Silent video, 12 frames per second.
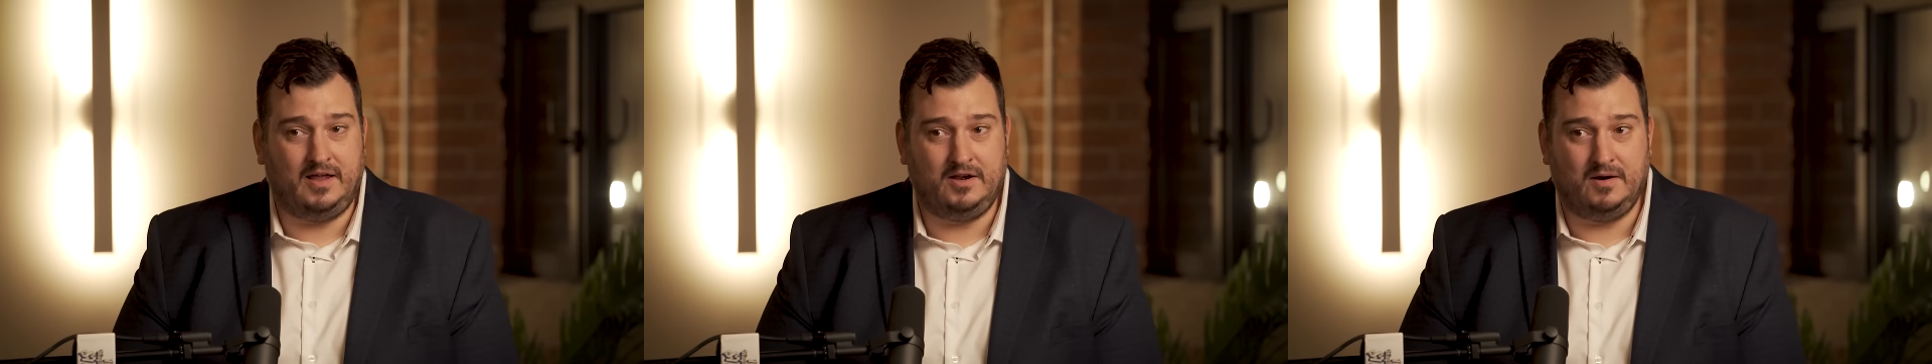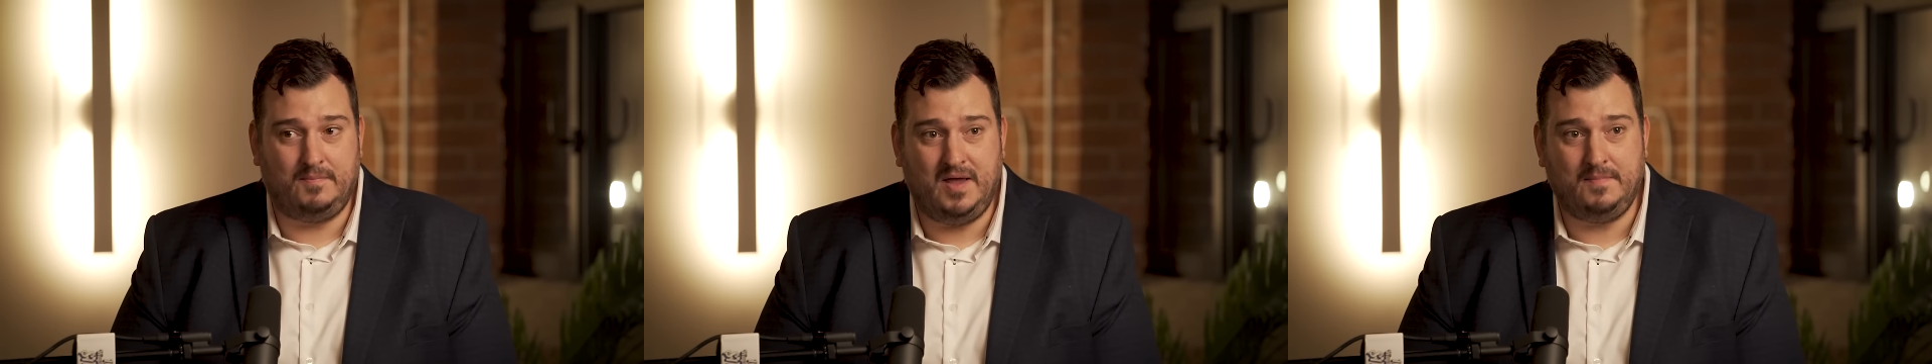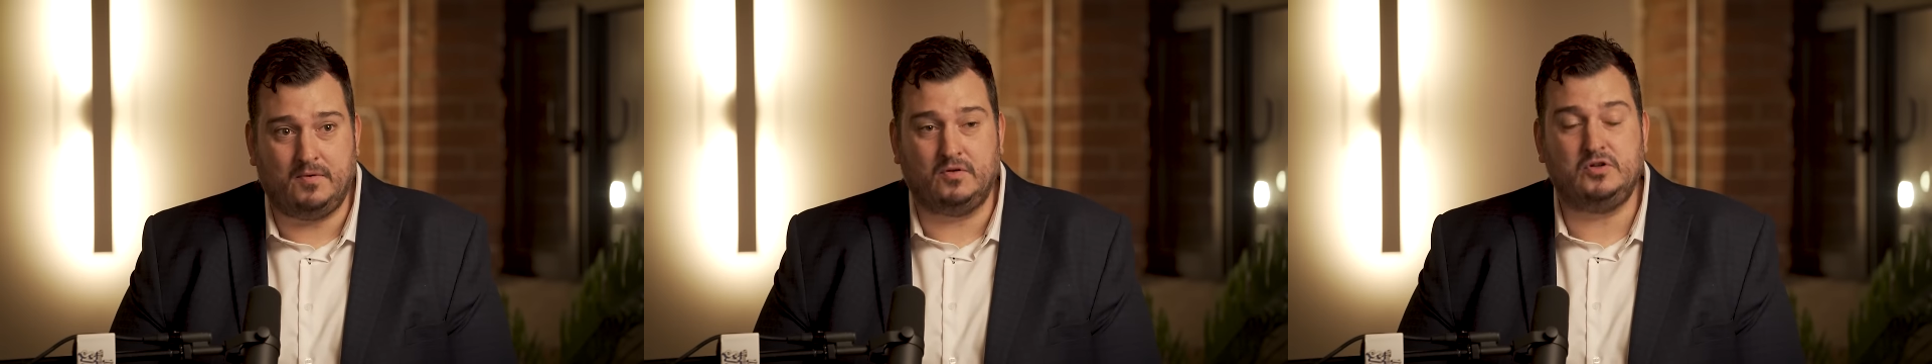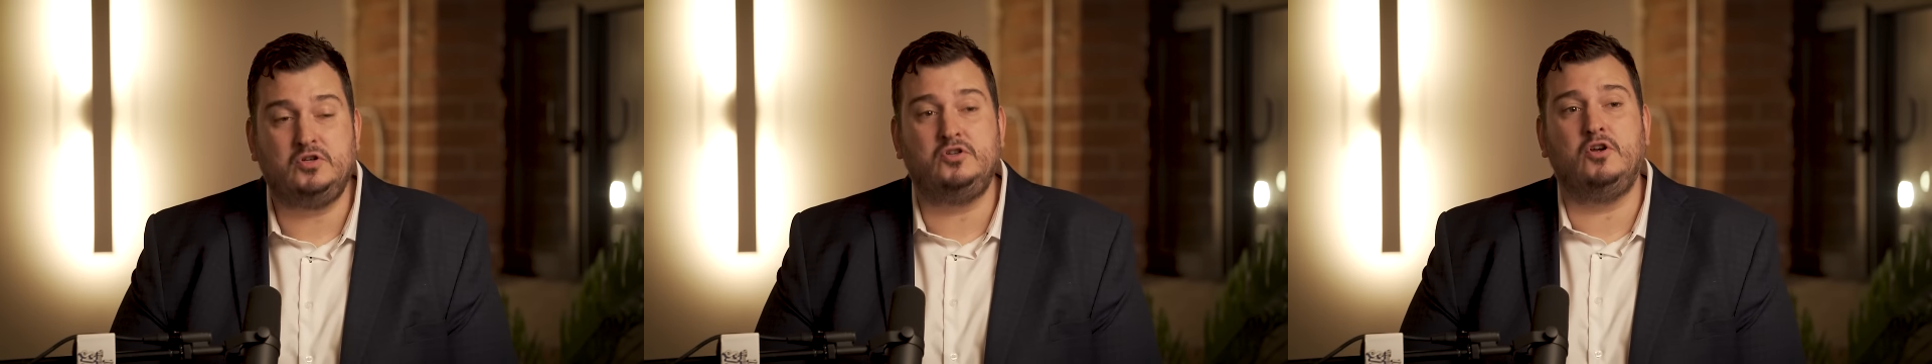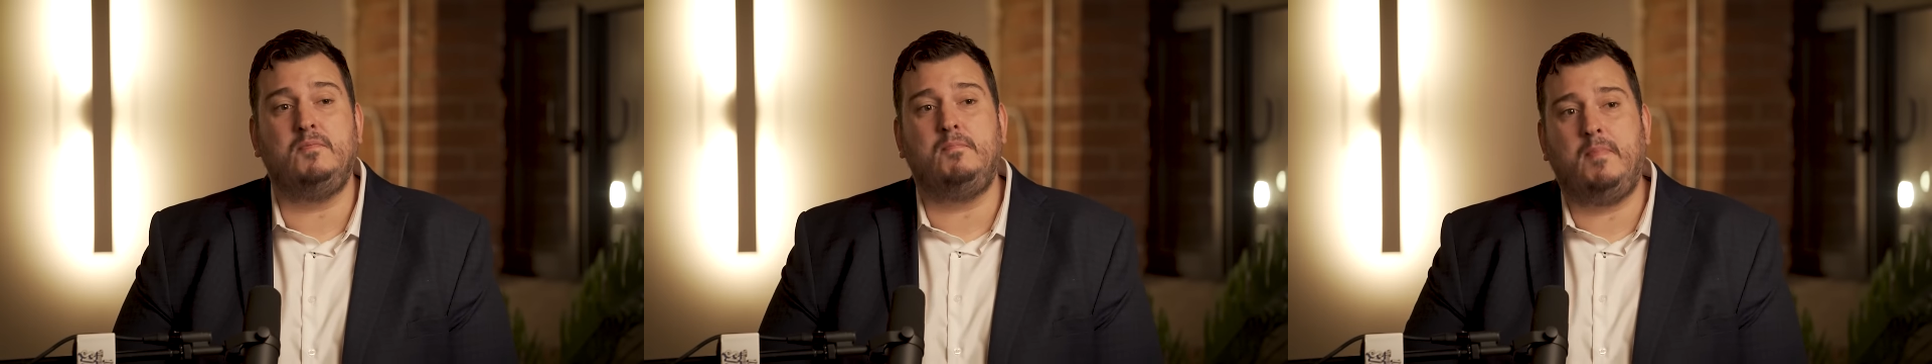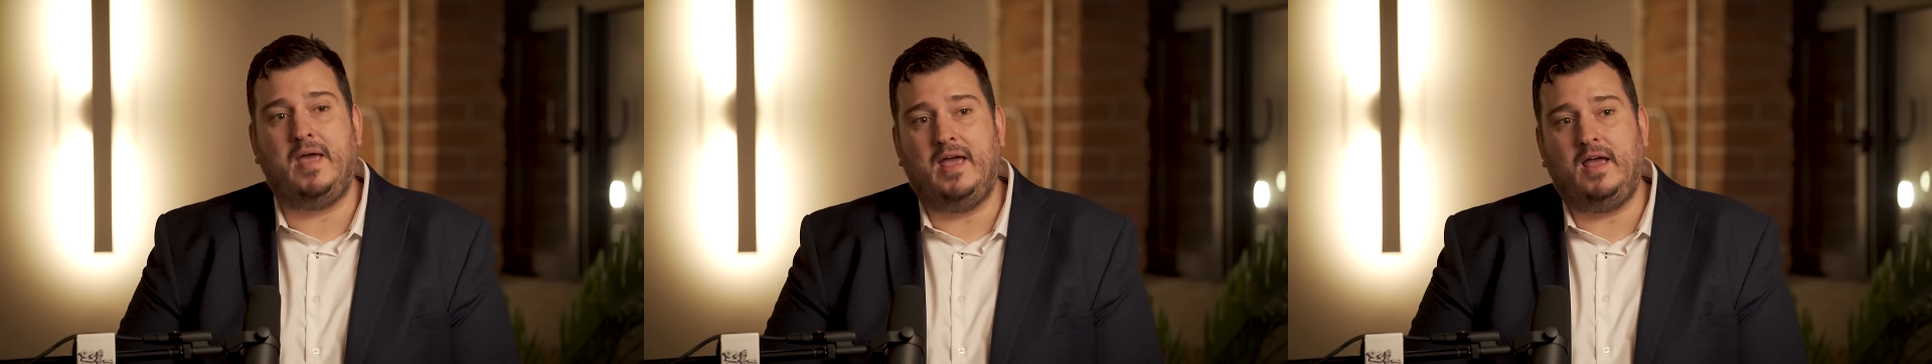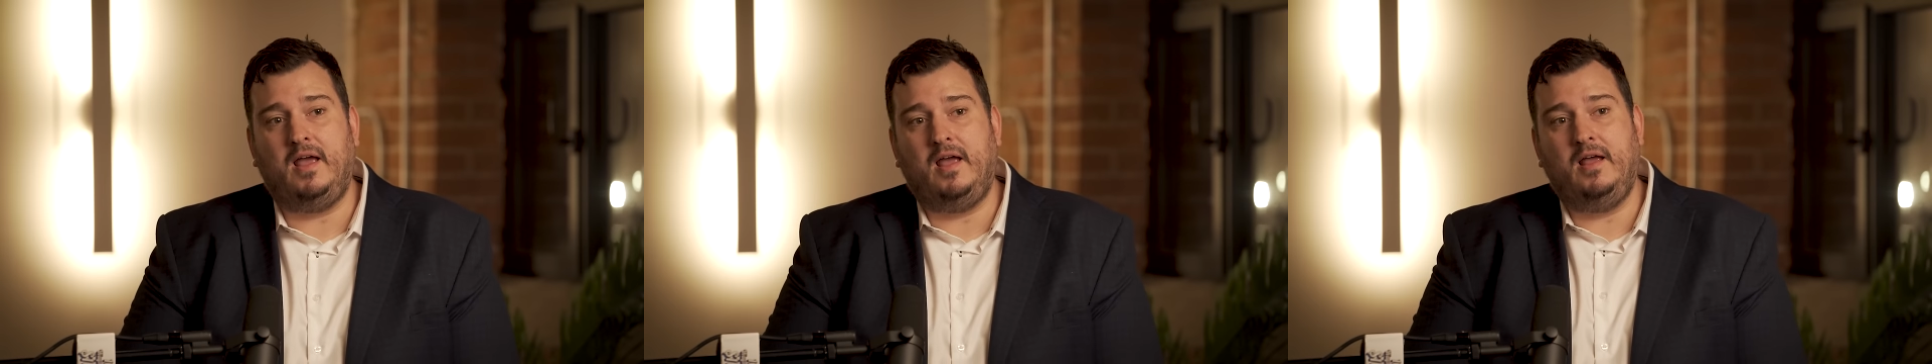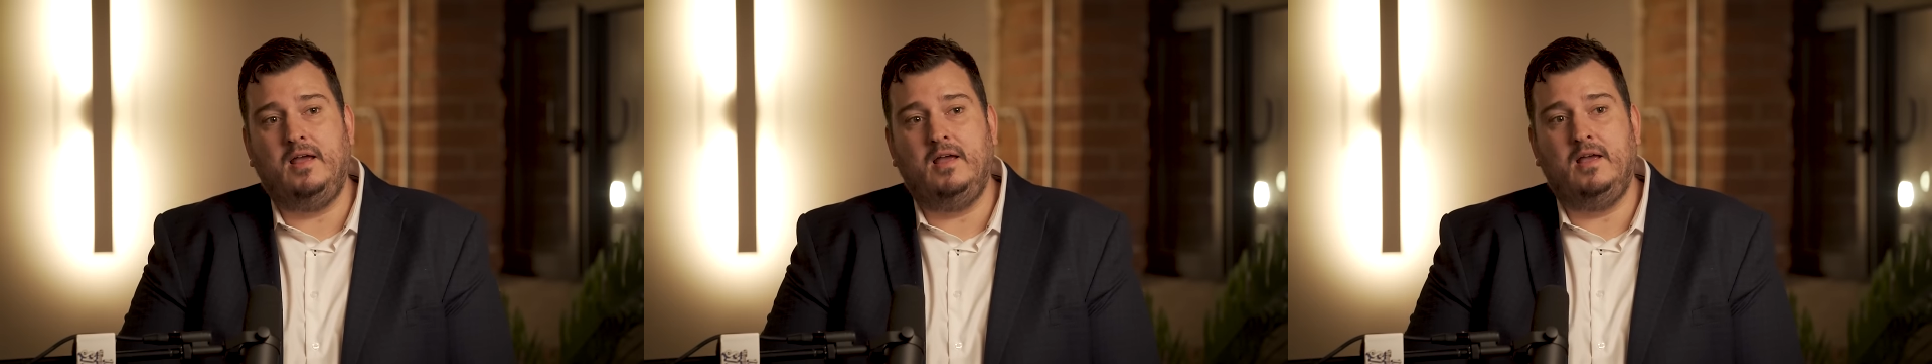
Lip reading: in your people should pay